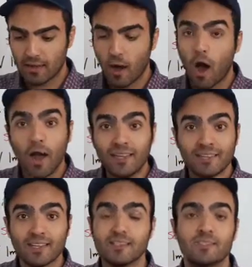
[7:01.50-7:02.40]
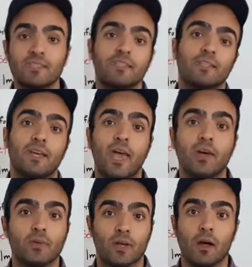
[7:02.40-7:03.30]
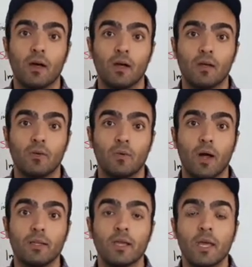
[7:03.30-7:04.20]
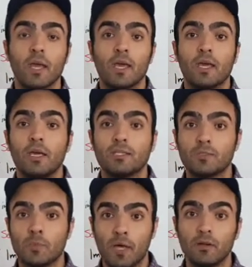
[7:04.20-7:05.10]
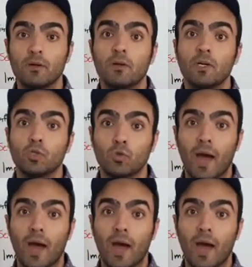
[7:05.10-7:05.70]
high density area, right, it's better to